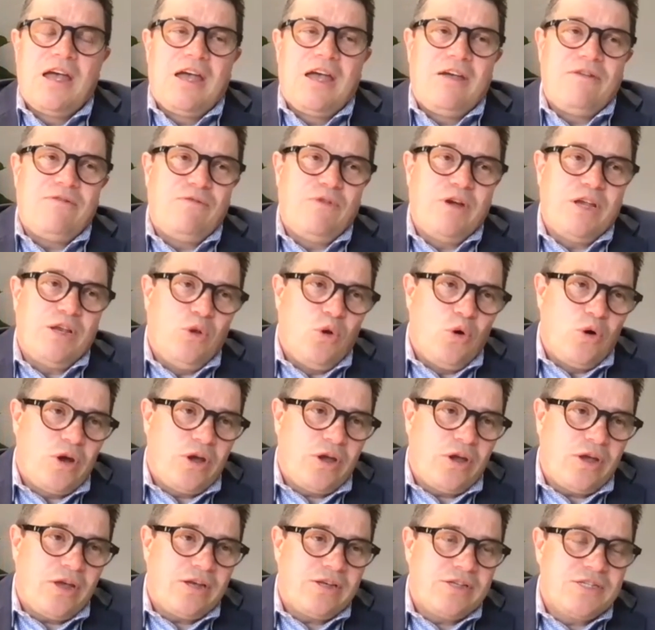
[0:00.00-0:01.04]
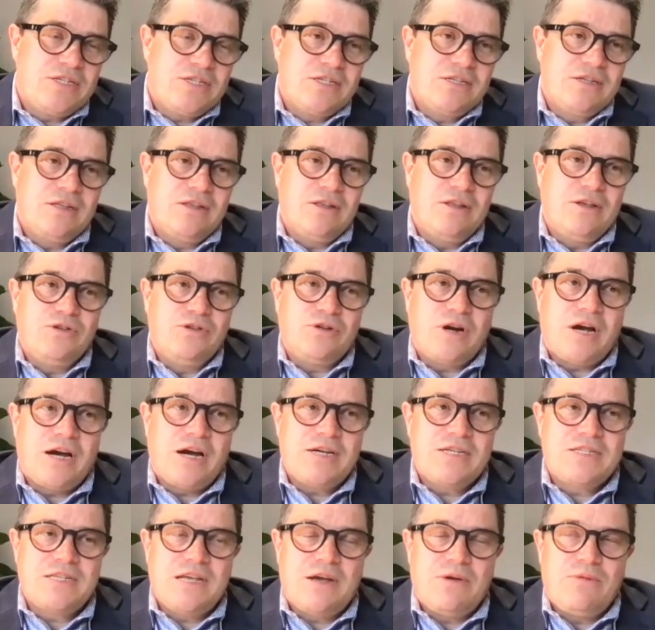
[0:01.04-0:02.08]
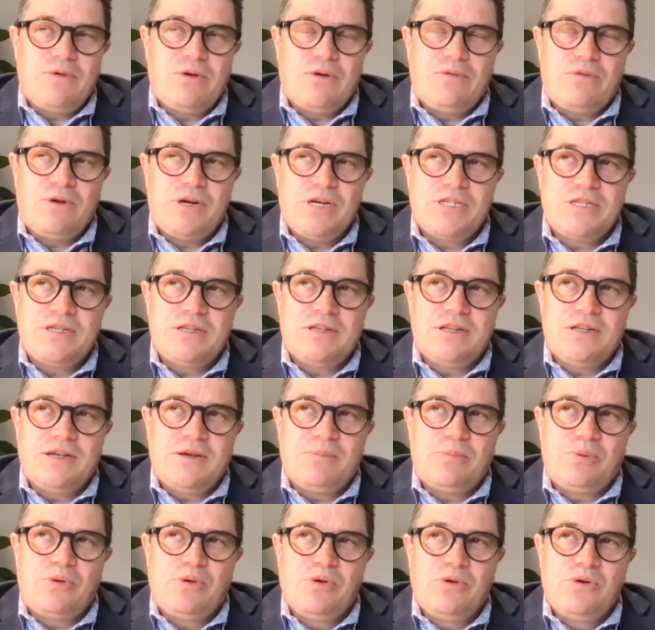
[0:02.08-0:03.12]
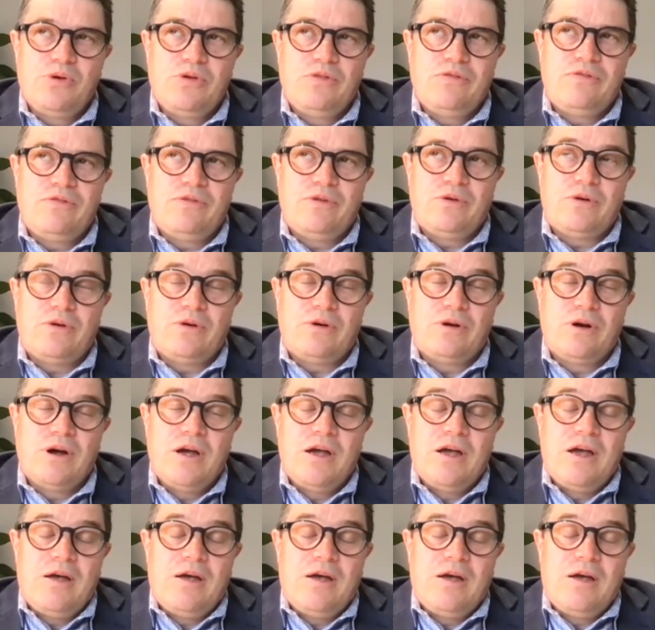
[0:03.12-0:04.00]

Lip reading: if we look at the drugs that were recently approved for